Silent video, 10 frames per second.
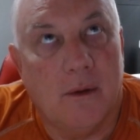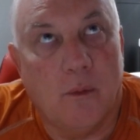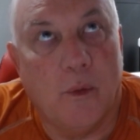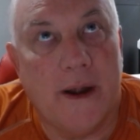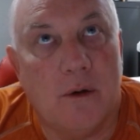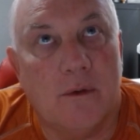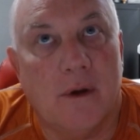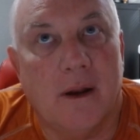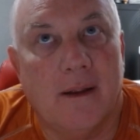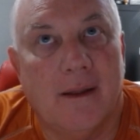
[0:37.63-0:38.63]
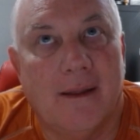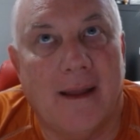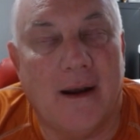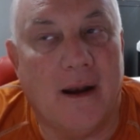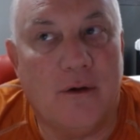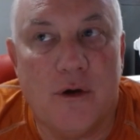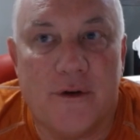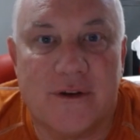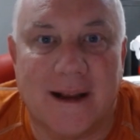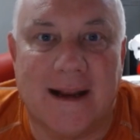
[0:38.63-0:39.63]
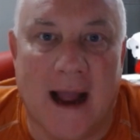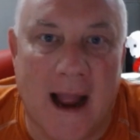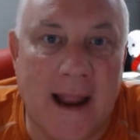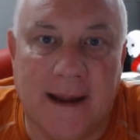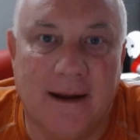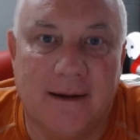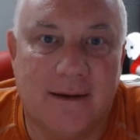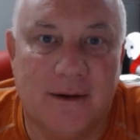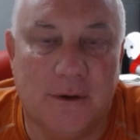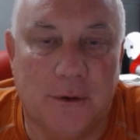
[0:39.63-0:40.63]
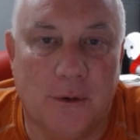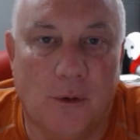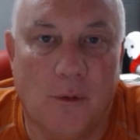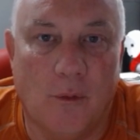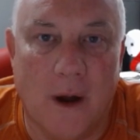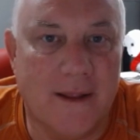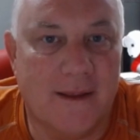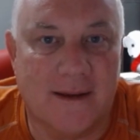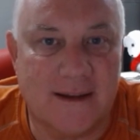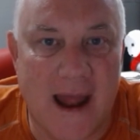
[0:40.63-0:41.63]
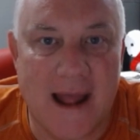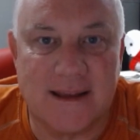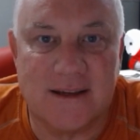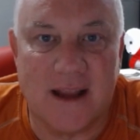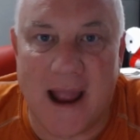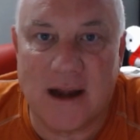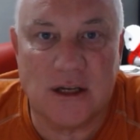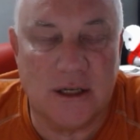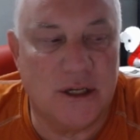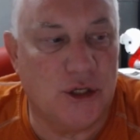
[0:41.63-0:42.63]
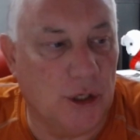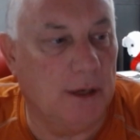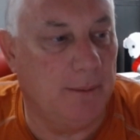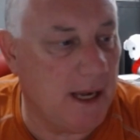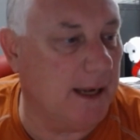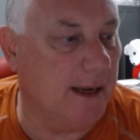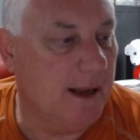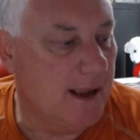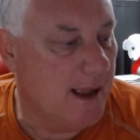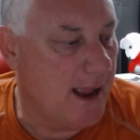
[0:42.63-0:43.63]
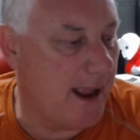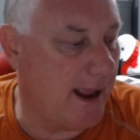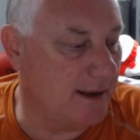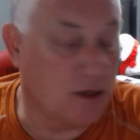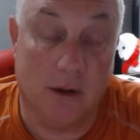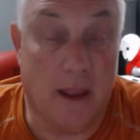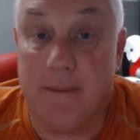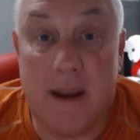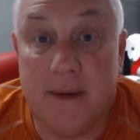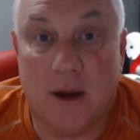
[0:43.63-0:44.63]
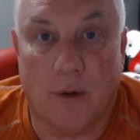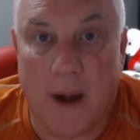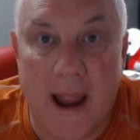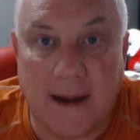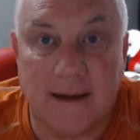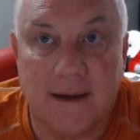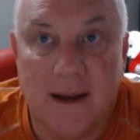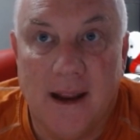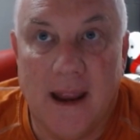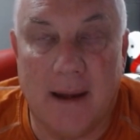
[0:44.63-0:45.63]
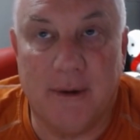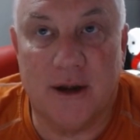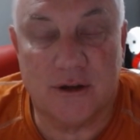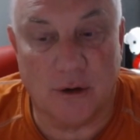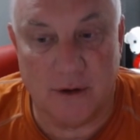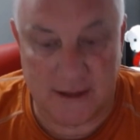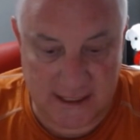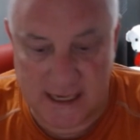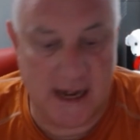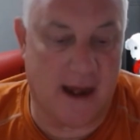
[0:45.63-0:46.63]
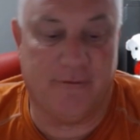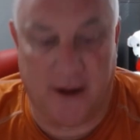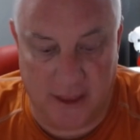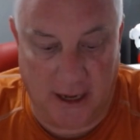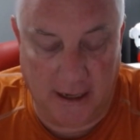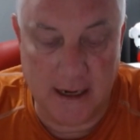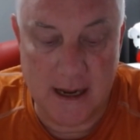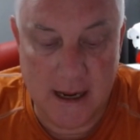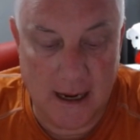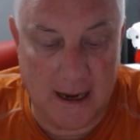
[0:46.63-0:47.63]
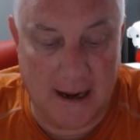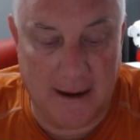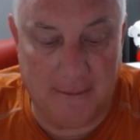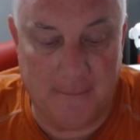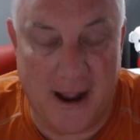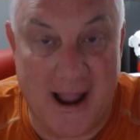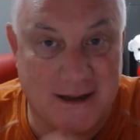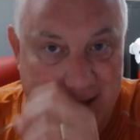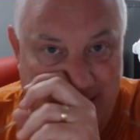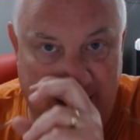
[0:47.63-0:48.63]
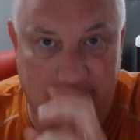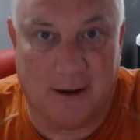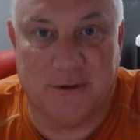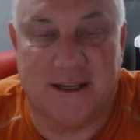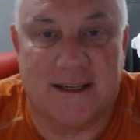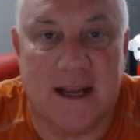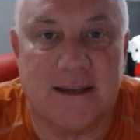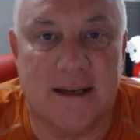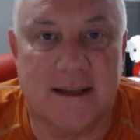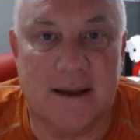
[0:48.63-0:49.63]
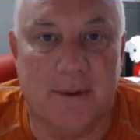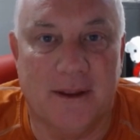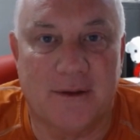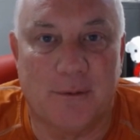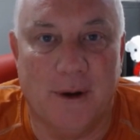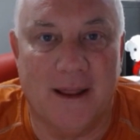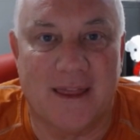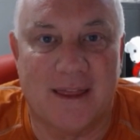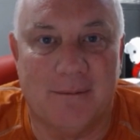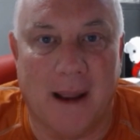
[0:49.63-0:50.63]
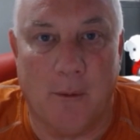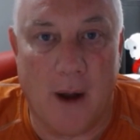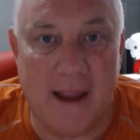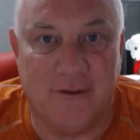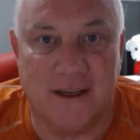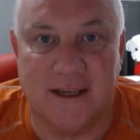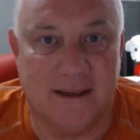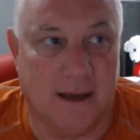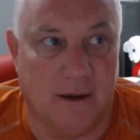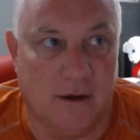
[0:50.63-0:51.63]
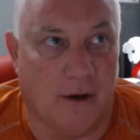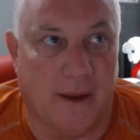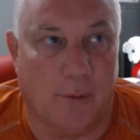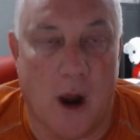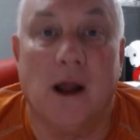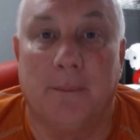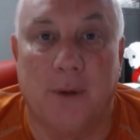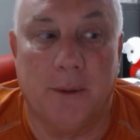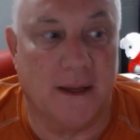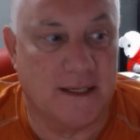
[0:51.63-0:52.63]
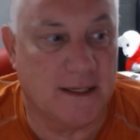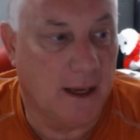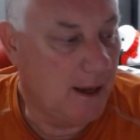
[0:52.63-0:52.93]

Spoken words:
we don't, I don't know if there's a guide to what the stats actually should be. And so they may be correct, and we just don't see everything. I was discussing some of this with my wife, and she said, "Are they wrong on purpose?"